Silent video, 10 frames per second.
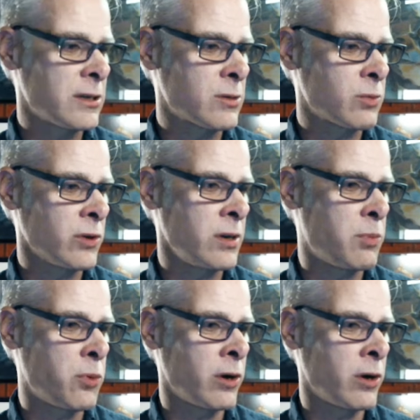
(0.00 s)
It's really
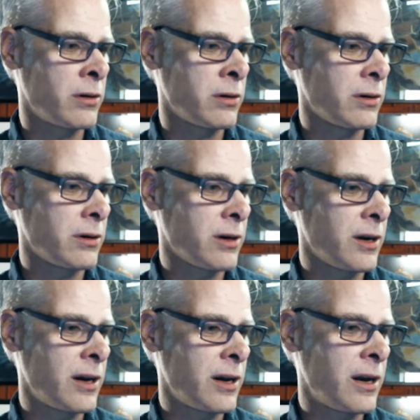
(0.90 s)
important,
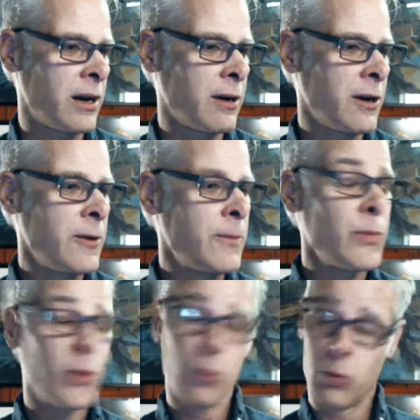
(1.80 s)

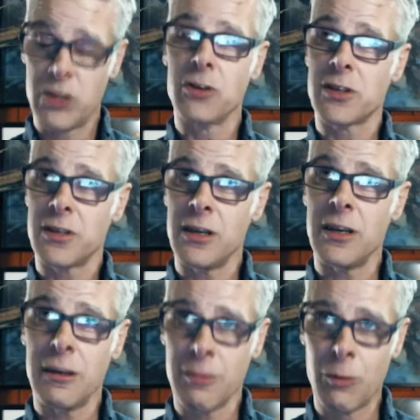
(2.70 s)
which you'll
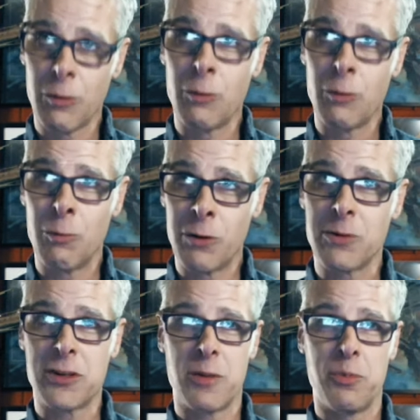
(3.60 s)
see once we
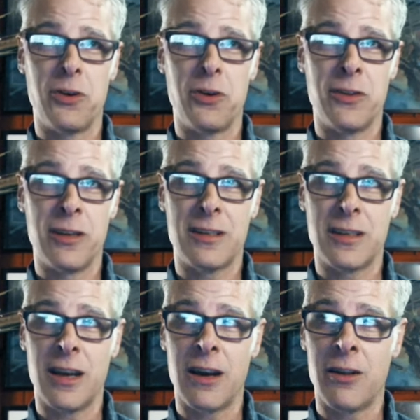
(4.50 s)
start putting these
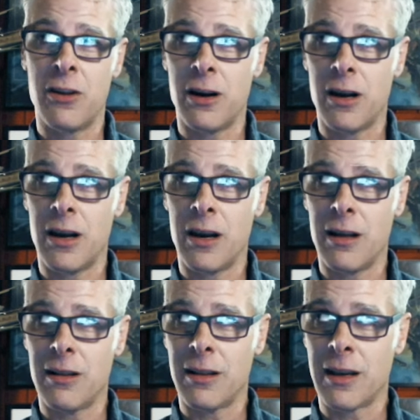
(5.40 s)
together.
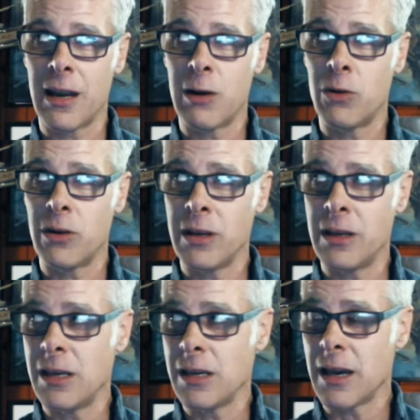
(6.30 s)
Like I really
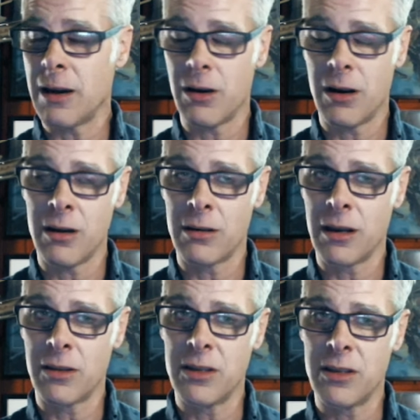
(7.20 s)
geek out on
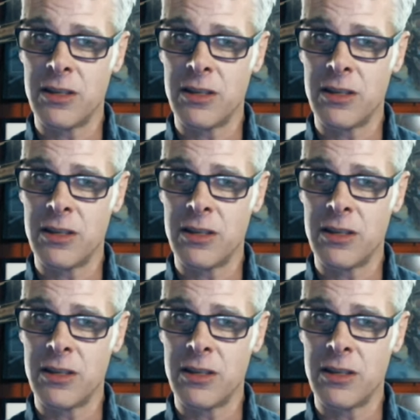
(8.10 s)
like the